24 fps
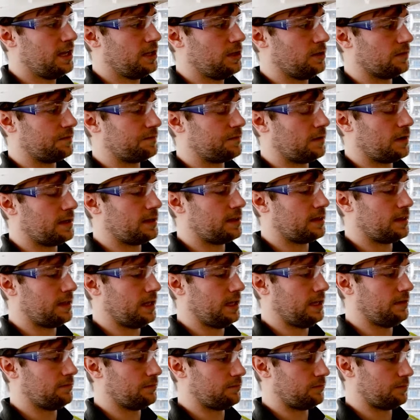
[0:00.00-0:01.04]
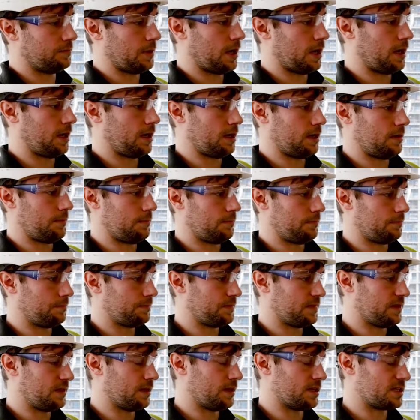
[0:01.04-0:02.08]
you'll find the
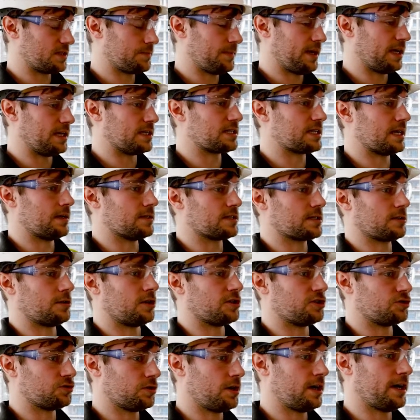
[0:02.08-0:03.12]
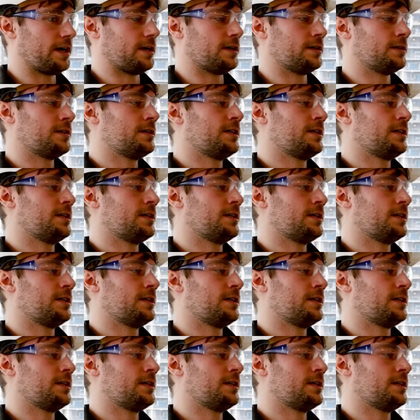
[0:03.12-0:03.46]
space sounds a lot drier.